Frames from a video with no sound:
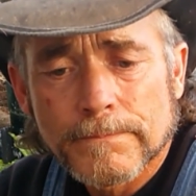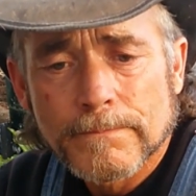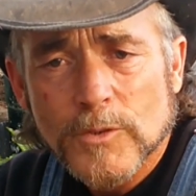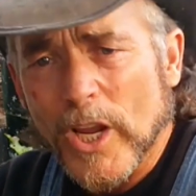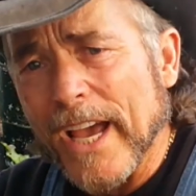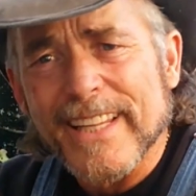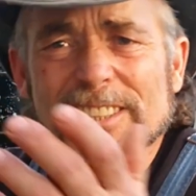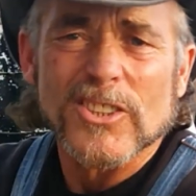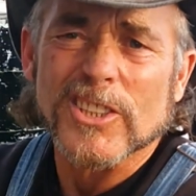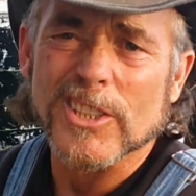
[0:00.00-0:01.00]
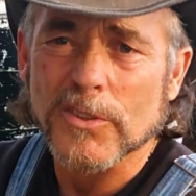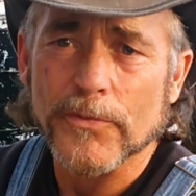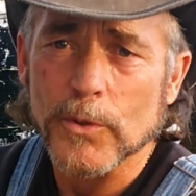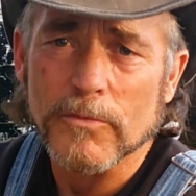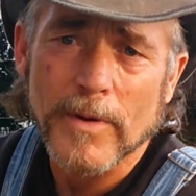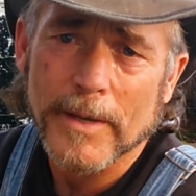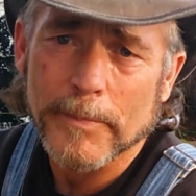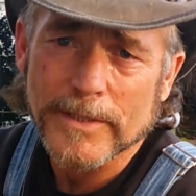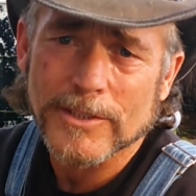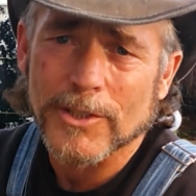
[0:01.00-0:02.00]
So yeah, these are just a few of my
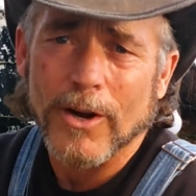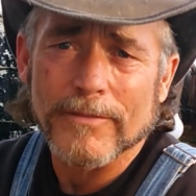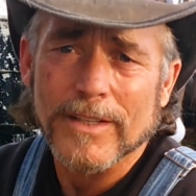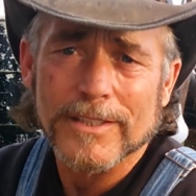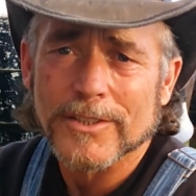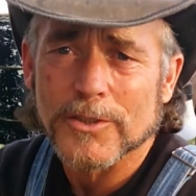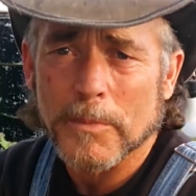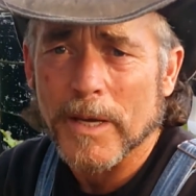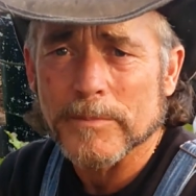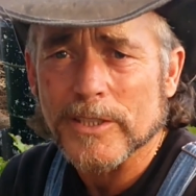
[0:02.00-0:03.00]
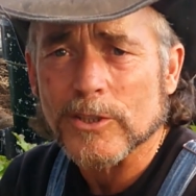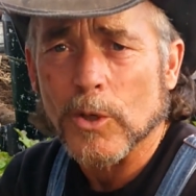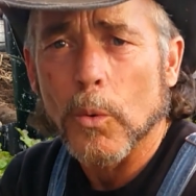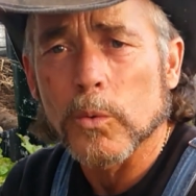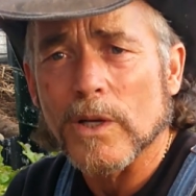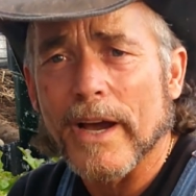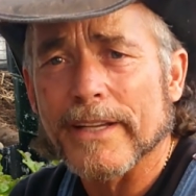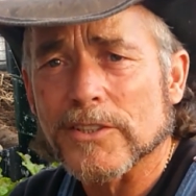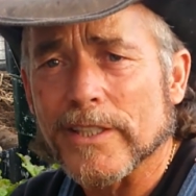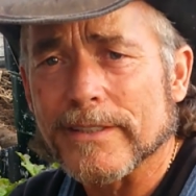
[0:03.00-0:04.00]
opinions. You don't have to listen to me. I'm just an old
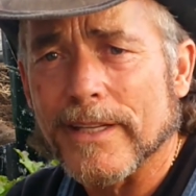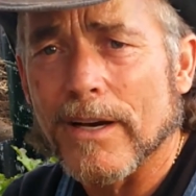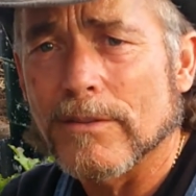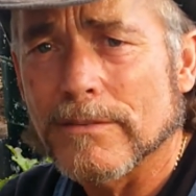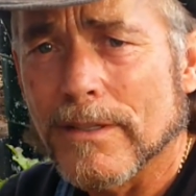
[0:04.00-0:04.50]
guy sitting down,